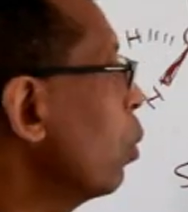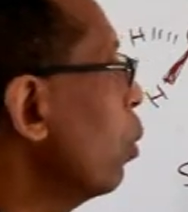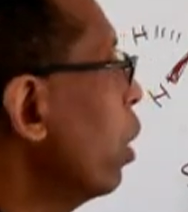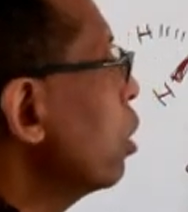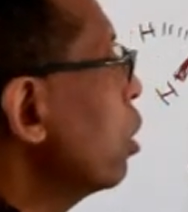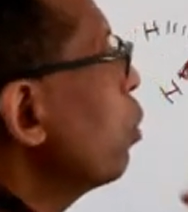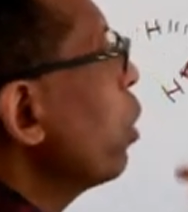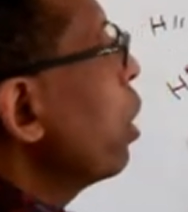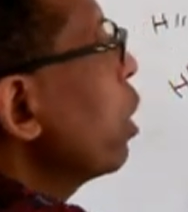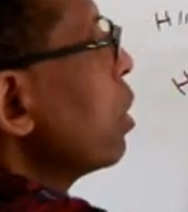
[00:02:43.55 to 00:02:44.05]

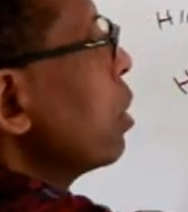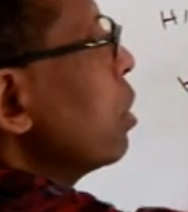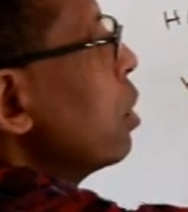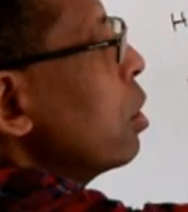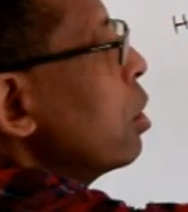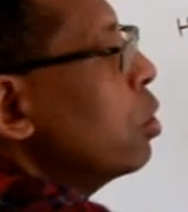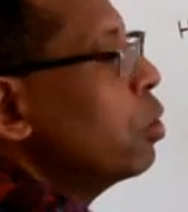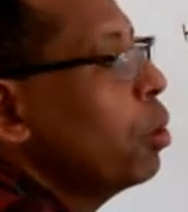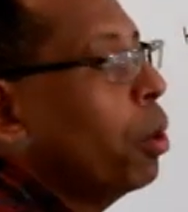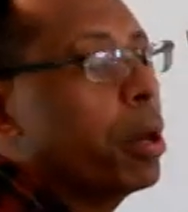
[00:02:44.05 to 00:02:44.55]
What we are
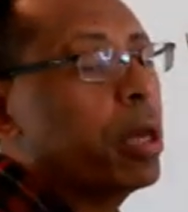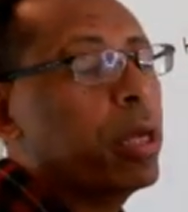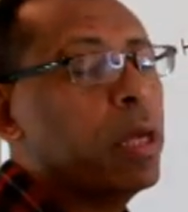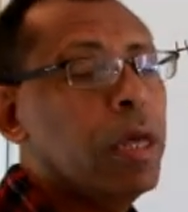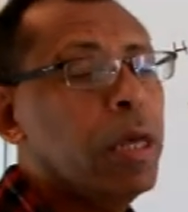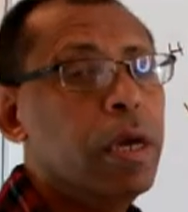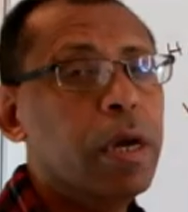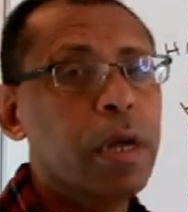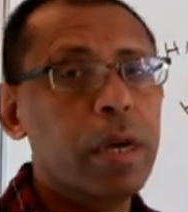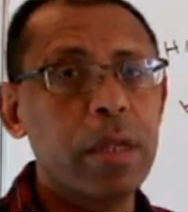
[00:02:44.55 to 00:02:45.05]
just showing
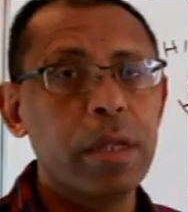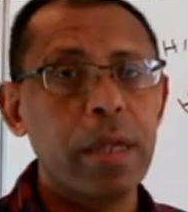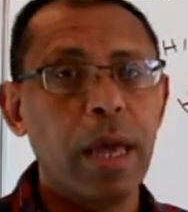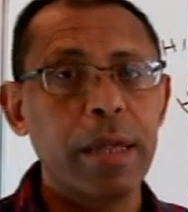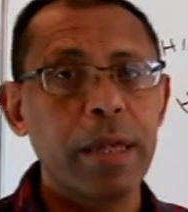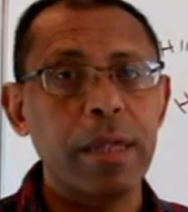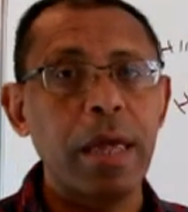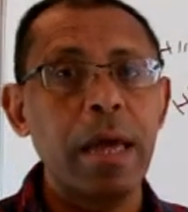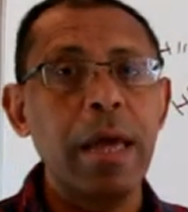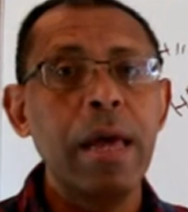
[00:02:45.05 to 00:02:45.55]
here is
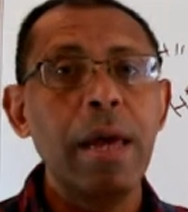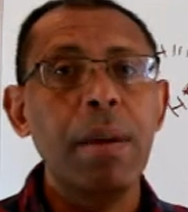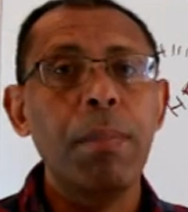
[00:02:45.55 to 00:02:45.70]
as a